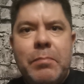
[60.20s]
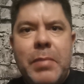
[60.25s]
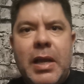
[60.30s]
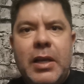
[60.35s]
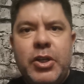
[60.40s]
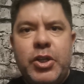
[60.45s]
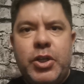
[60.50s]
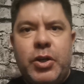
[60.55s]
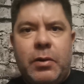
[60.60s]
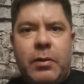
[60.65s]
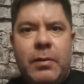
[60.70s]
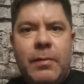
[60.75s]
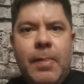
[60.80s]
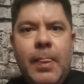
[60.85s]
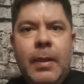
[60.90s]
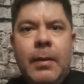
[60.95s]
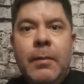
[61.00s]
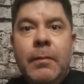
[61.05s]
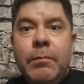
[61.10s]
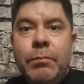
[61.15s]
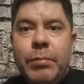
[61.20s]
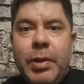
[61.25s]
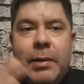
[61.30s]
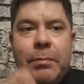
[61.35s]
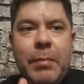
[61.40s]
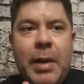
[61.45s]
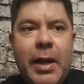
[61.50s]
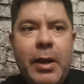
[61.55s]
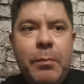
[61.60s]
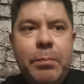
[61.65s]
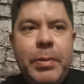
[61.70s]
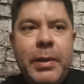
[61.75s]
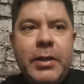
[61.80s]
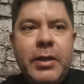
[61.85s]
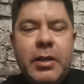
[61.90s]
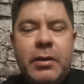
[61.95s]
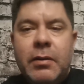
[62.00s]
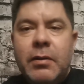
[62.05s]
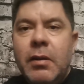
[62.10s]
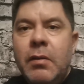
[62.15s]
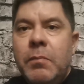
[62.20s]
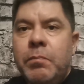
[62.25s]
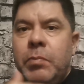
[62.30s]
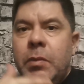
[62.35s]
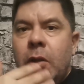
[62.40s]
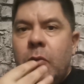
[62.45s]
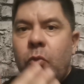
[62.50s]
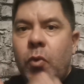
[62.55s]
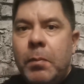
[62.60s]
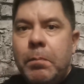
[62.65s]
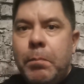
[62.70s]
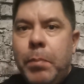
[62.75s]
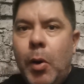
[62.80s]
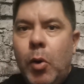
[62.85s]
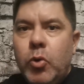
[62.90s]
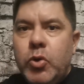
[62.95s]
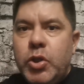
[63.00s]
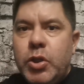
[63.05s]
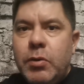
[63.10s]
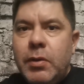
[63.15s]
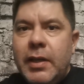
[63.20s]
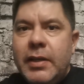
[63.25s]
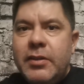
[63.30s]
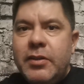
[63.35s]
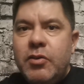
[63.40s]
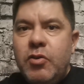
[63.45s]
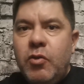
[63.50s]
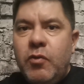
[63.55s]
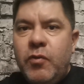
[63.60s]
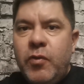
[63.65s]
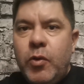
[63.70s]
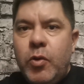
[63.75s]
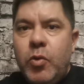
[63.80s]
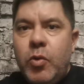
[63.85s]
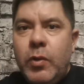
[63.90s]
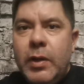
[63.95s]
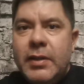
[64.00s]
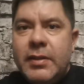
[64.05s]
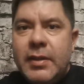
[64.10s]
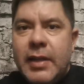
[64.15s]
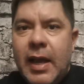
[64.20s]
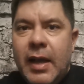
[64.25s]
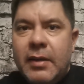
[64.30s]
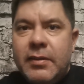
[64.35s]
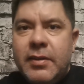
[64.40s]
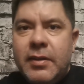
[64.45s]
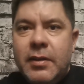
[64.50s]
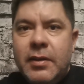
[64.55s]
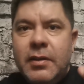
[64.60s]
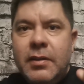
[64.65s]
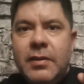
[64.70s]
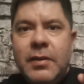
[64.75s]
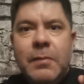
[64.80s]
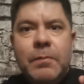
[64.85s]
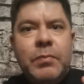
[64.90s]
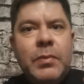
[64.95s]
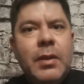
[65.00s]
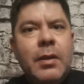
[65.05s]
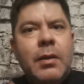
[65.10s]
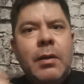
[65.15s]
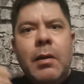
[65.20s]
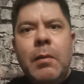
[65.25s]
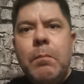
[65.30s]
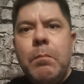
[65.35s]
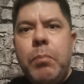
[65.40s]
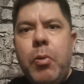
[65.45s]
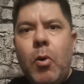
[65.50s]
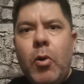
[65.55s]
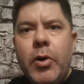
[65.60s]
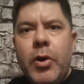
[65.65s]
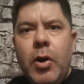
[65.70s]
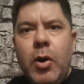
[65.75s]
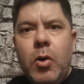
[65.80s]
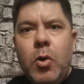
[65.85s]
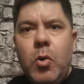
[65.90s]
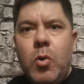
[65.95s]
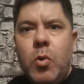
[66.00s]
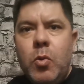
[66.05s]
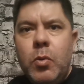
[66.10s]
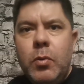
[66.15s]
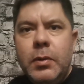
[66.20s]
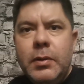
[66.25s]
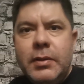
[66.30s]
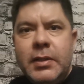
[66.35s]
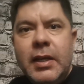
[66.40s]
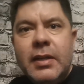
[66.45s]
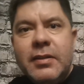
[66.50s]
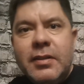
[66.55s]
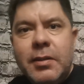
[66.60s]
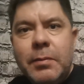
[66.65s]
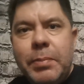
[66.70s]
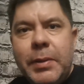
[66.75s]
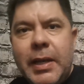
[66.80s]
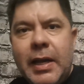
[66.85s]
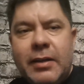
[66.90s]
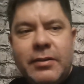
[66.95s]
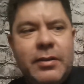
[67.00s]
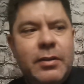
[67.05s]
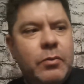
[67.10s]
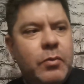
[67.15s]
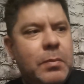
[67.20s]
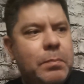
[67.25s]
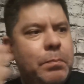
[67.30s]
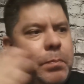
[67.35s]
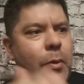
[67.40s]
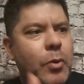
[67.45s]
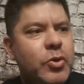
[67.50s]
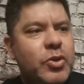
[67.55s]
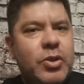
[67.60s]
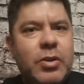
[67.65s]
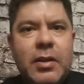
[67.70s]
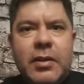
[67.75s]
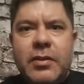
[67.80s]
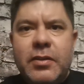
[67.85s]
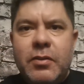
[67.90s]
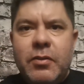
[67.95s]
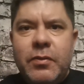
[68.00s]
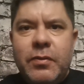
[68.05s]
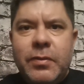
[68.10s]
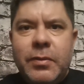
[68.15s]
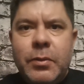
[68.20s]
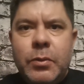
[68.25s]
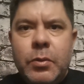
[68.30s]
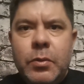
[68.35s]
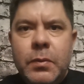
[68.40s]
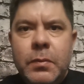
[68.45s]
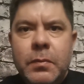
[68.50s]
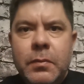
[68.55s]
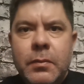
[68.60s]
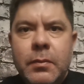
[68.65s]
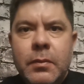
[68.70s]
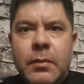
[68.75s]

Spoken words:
measure, but in my opinion, when Beaujolais Nouveau is excellent, Bordeaux tends to be excellent. When Beaujolais Nouveau